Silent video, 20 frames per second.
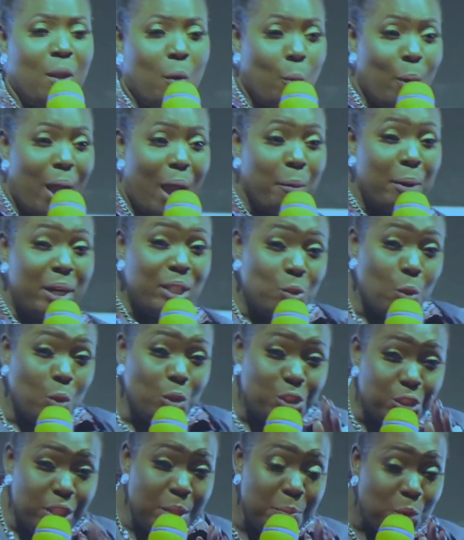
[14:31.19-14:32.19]
We are going to
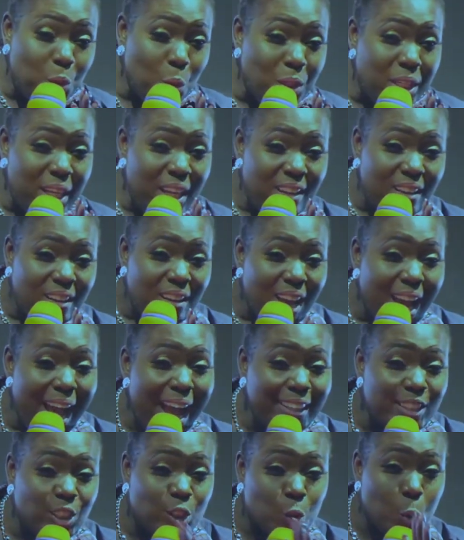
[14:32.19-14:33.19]
dream today
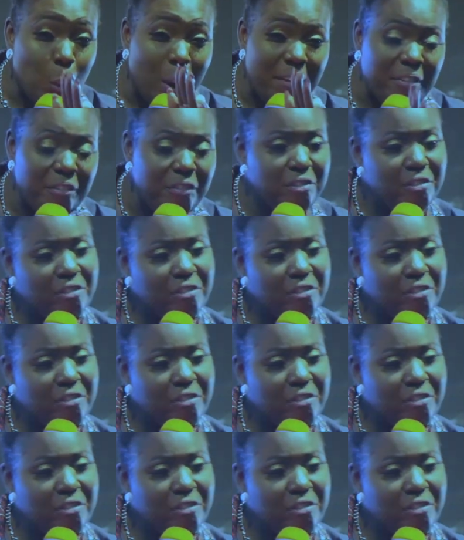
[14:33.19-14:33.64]
at 12.